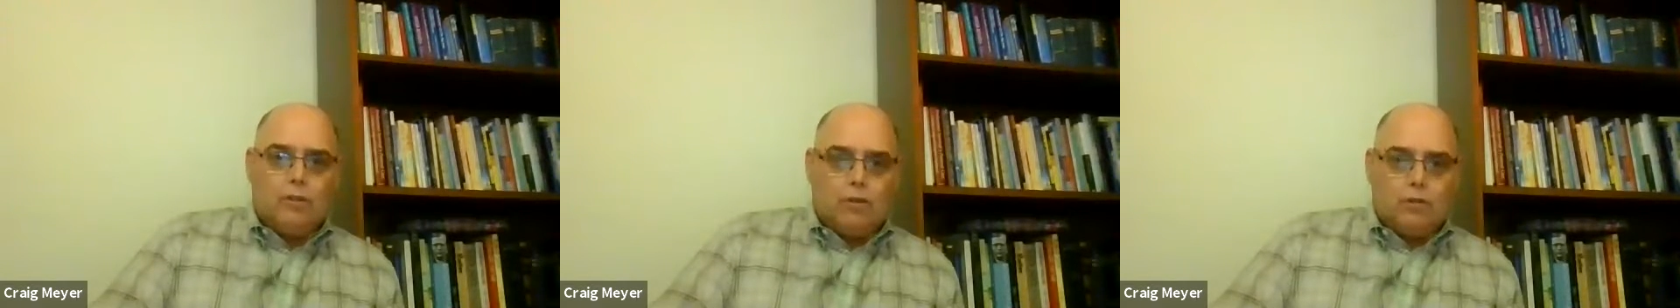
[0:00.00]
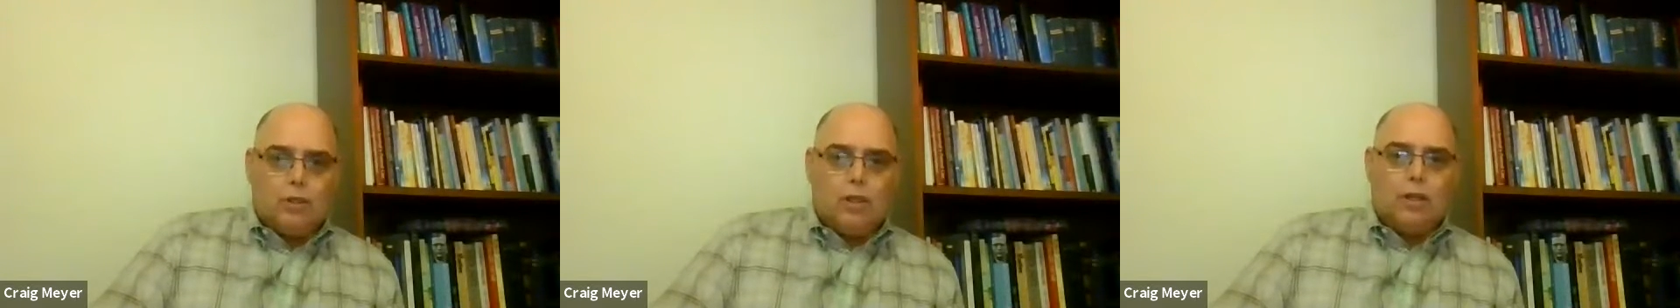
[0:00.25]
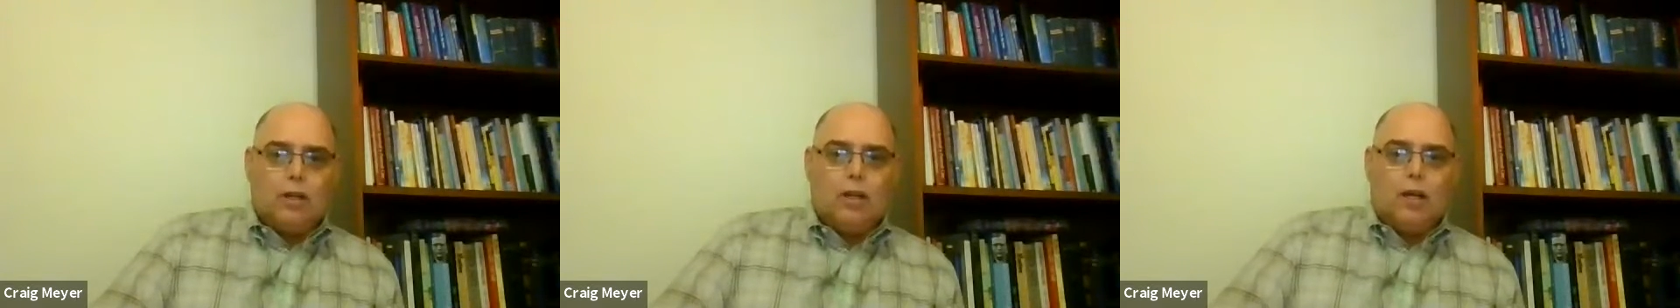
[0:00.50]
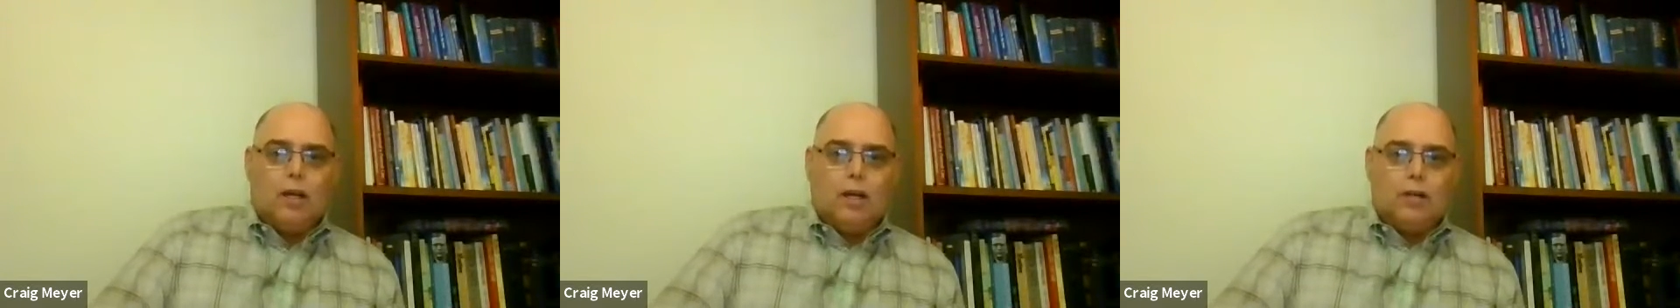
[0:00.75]
And there's
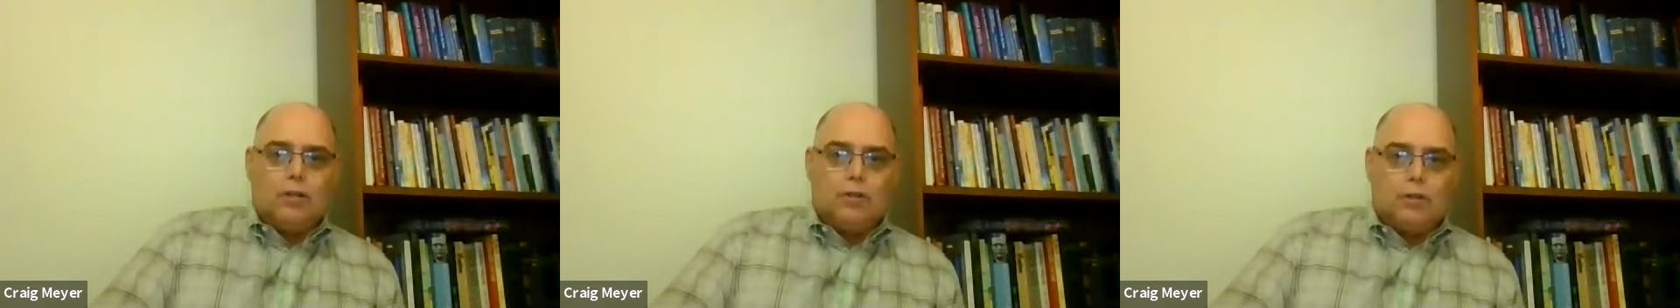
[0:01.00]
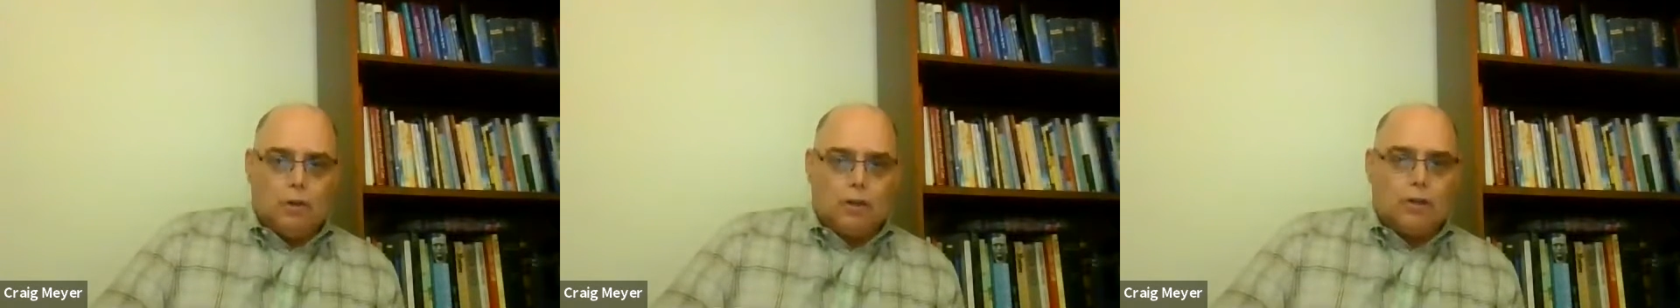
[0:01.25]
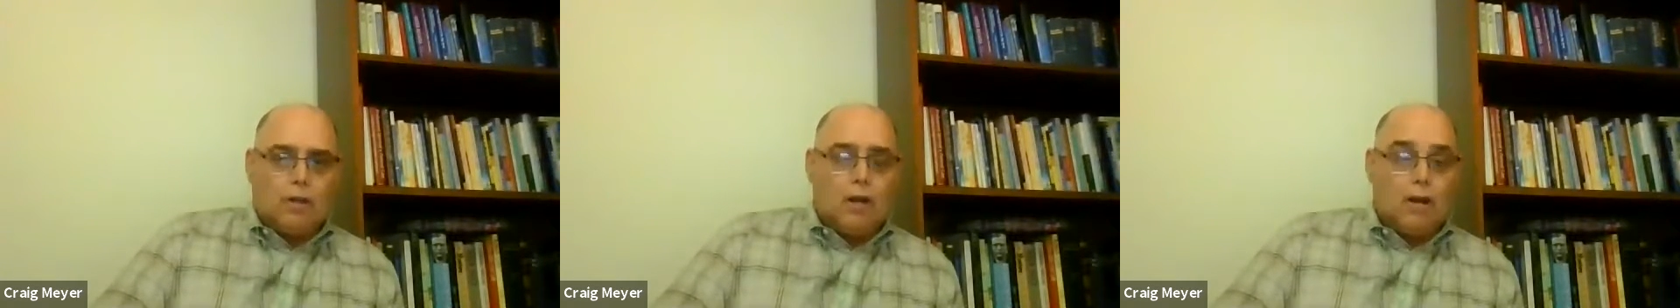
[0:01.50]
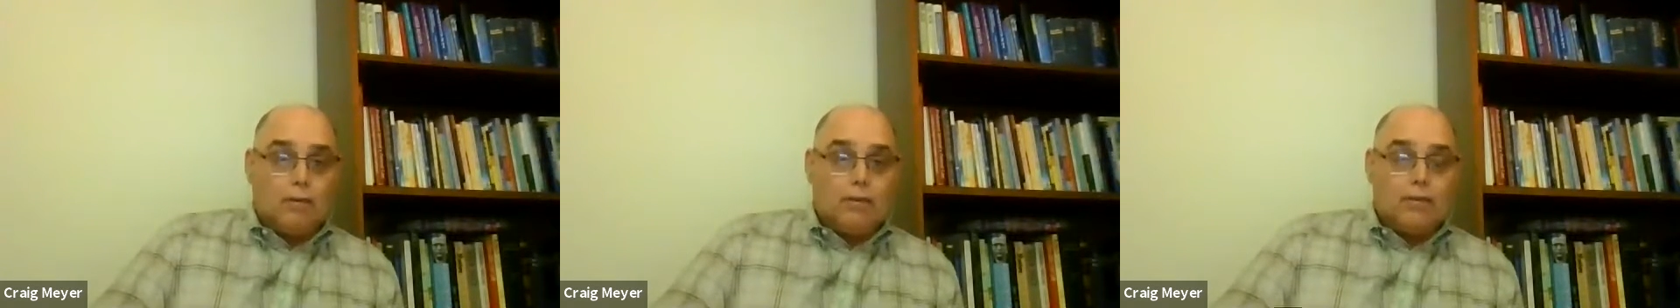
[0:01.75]
usually a
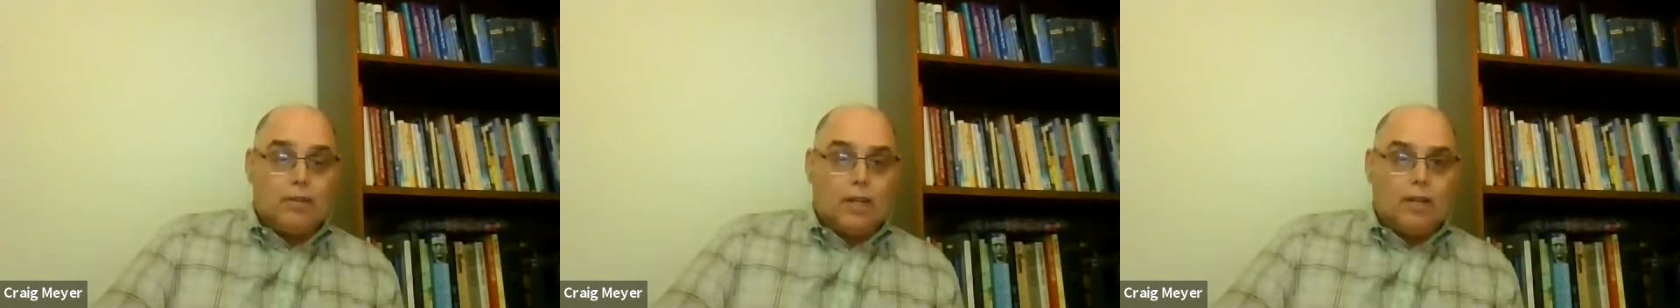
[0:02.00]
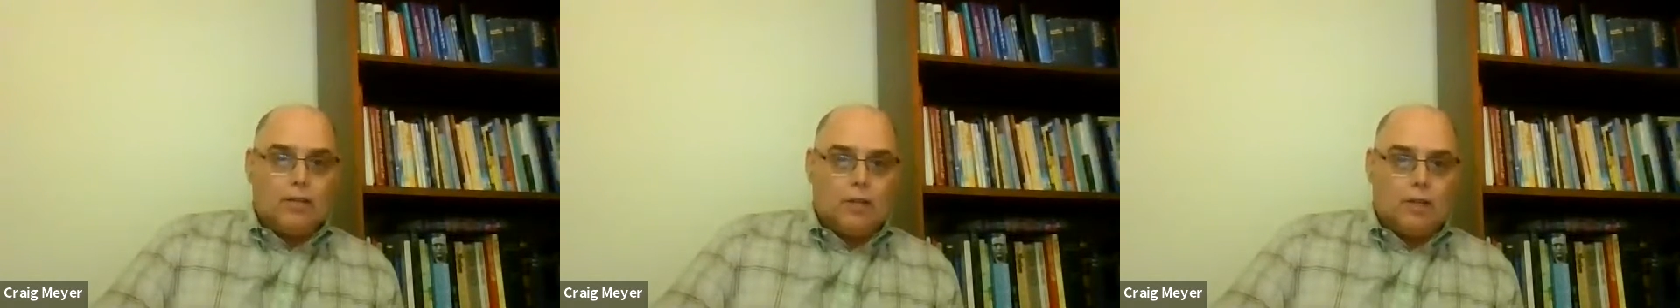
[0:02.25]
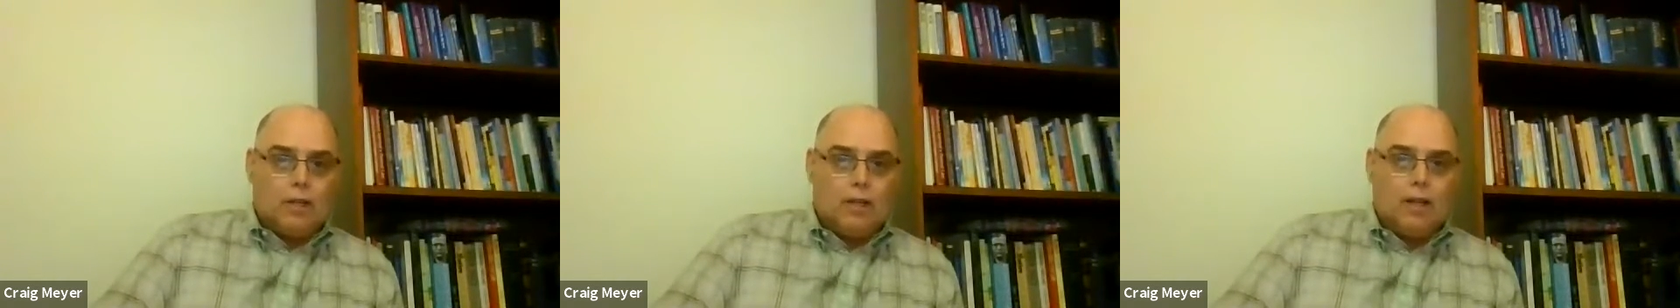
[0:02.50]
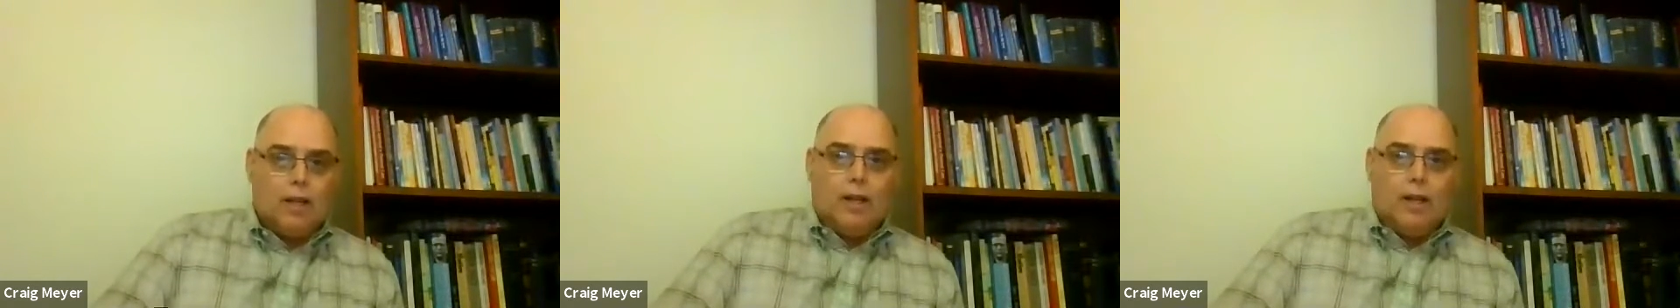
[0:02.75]
short
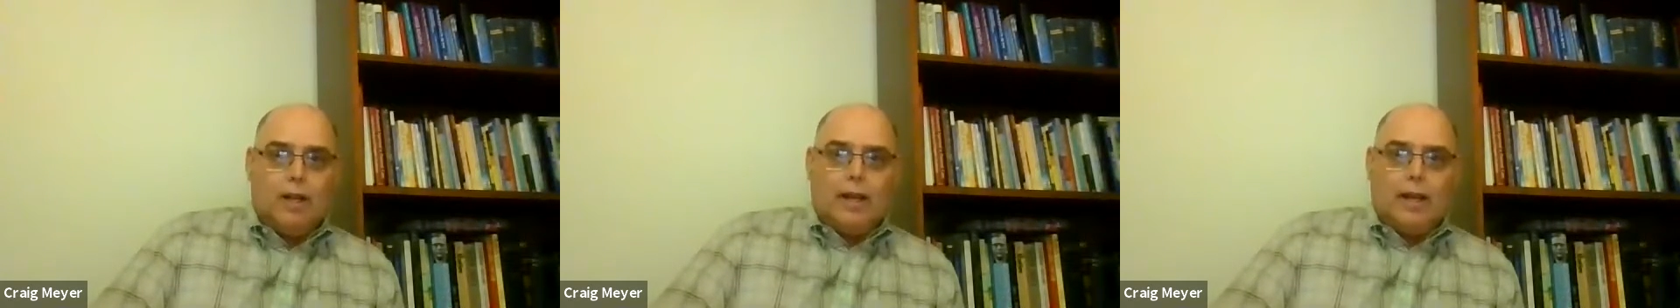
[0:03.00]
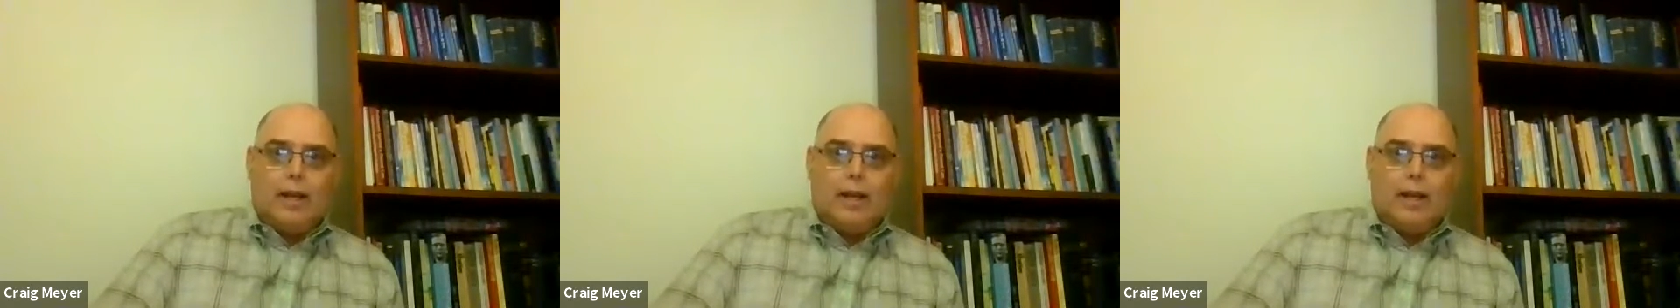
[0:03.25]
conversation.